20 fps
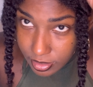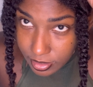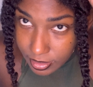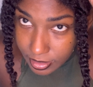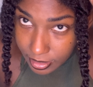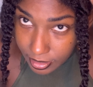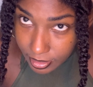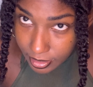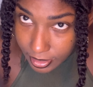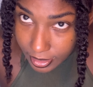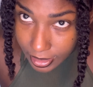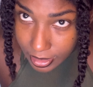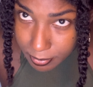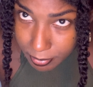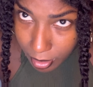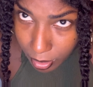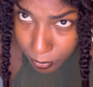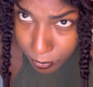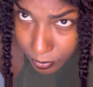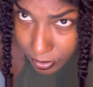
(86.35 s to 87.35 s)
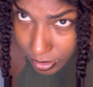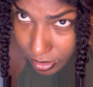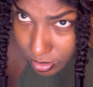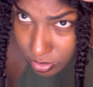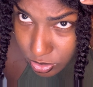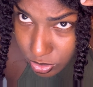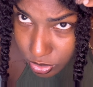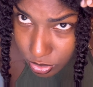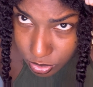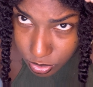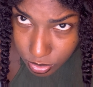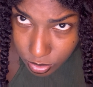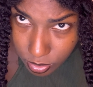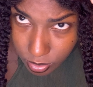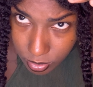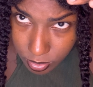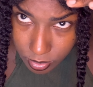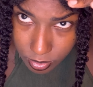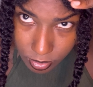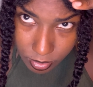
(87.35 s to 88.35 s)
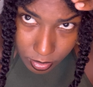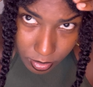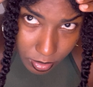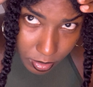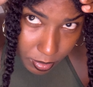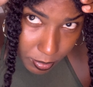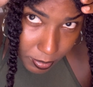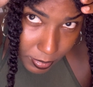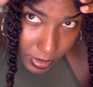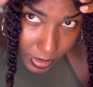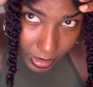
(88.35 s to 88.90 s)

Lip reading: the headband wig to be